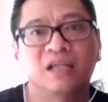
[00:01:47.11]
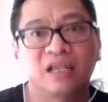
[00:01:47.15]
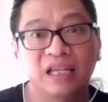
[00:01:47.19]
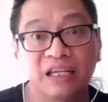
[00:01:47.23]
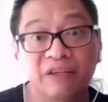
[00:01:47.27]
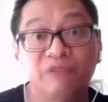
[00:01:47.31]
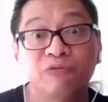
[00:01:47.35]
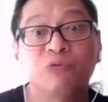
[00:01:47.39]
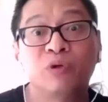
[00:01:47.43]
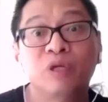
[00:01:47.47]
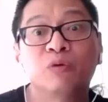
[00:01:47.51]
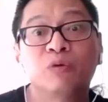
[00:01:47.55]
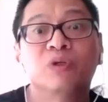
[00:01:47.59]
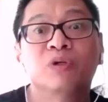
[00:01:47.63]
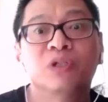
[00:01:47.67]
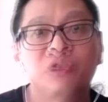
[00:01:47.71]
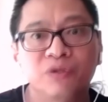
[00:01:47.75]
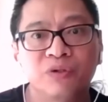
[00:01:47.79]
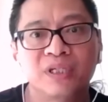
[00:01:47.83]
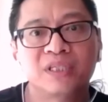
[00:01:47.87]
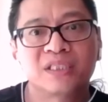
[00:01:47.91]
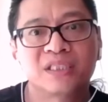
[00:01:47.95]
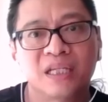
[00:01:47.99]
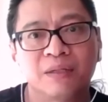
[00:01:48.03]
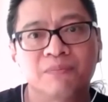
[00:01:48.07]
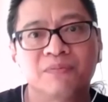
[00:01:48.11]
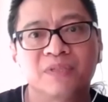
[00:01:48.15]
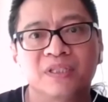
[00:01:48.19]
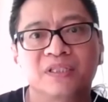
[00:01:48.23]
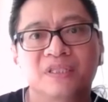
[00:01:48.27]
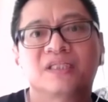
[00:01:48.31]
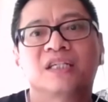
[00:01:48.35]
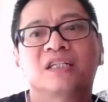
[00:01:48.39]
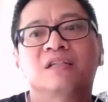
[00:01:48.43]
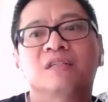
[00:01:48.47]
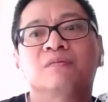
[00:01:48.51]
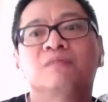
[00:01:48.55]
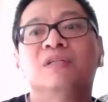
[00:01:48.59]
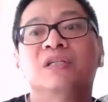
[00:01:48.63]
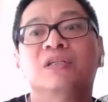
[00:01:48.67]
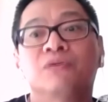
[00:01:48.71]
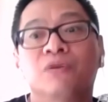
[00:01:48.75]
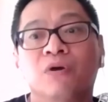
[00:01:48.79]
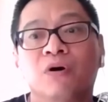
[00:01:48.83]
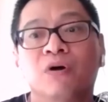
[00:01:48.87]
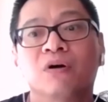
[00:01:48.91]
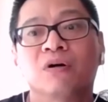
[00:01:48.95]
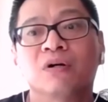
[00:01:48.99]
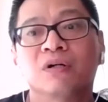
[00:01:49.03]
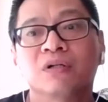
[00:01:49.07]
if we were doing something terribly
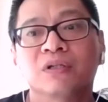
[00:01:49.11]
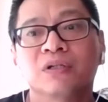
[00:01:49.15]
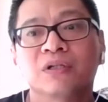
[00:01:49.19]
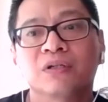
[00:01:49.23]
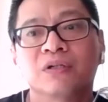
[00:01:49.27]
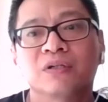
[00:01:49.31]
wrong,